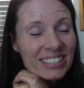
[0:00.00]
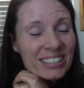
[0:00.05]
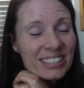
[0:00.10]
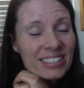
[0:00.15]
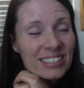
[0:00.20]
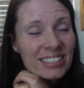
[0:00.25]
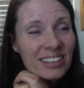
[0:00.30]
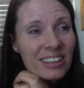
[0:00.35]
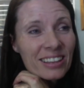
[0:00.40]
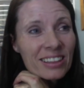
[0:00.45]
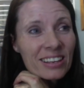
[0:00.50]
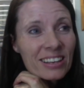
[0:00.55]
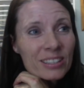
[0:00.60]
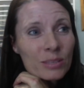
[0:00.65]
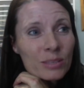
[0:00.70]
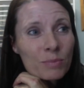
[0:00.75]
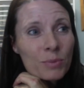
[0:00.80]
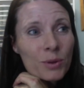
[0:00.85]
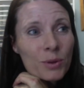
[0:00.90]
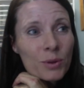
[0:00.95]
I think it's a
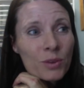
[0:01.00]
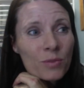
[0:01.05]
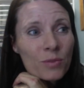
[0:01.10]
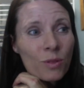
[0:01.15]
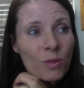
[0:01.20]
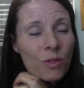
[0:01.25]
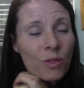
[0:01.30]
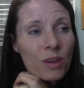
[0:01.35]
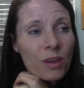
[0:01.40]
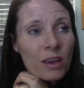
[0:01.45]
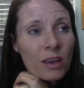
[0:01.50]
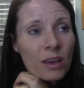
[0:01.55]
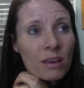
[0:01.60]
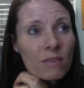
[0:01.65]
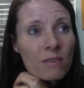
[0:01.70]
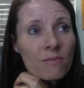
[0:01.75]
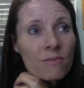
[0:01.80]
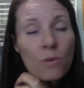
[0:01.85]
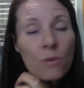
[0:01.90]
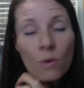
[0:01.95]
beautiful thing
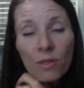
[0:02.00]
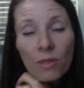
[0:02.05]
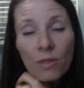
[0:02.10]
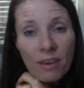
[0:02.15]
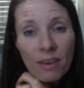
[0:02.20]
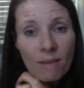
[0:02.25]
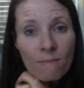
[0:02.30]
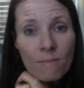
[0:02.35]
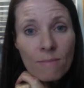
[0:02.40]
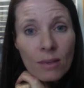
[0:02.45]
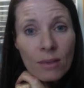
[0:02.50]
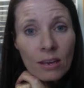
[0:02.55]
for them.